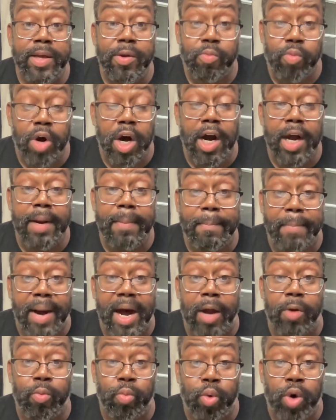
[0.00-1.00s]
won
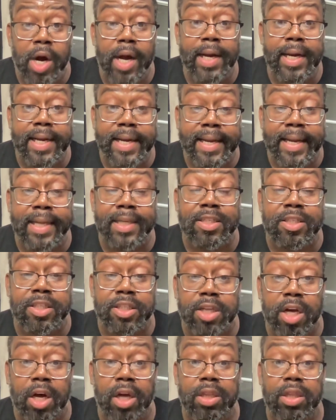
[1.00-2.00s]
by one against
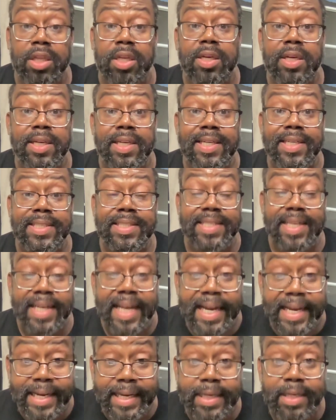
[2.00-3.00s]
South
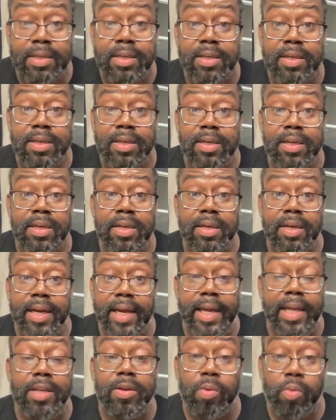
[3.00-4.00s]
Sudan
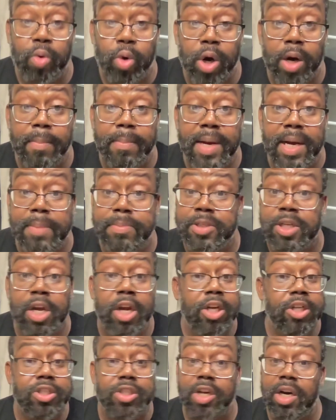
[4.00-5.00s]
in the warmups,
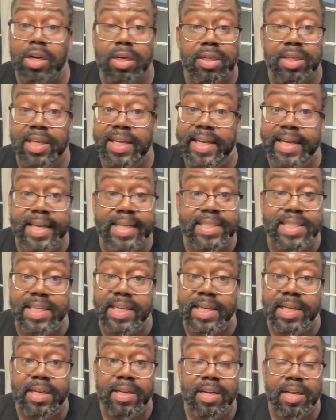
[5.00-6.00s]
certainly
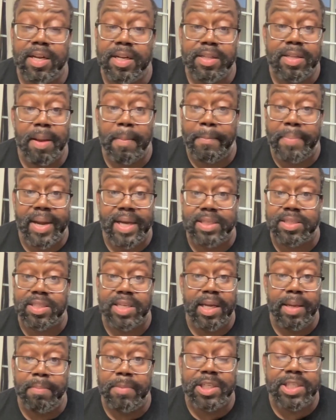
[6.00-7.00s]
isn't the best
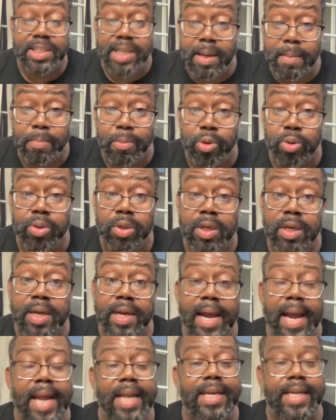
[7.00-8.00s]
team assembled.
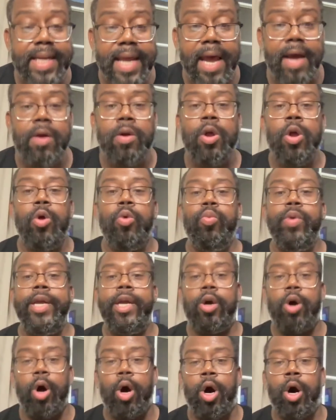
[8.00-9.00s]
And yet we
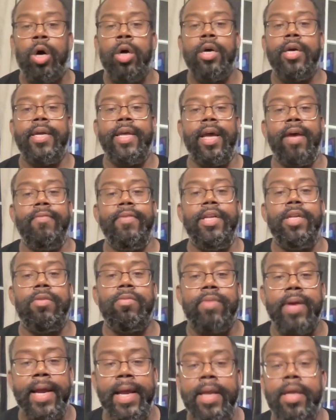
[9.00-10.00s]
call Kevin
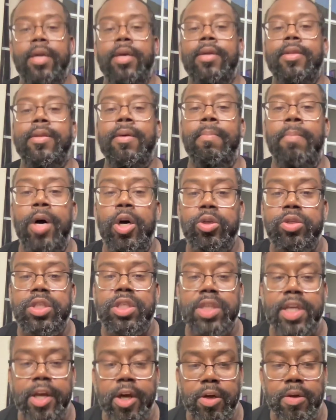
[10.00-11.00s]
Durant the most
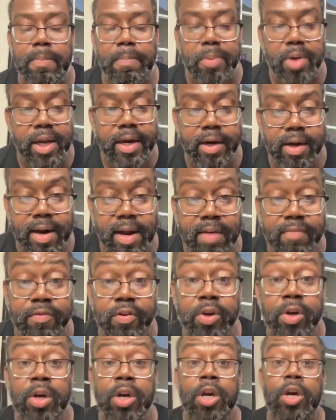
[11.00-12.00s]
skilled player
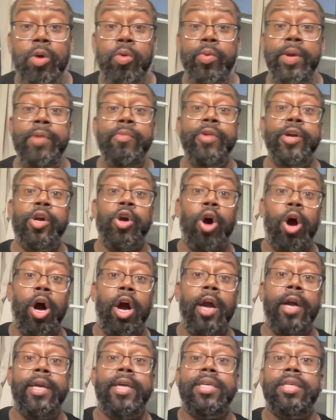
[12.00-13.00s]
ever. We
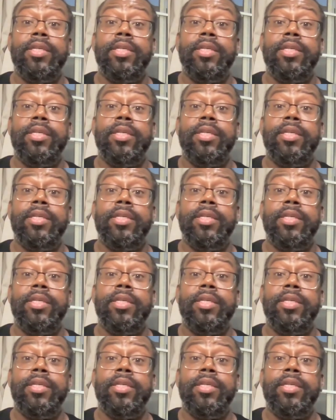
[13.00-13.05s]
regard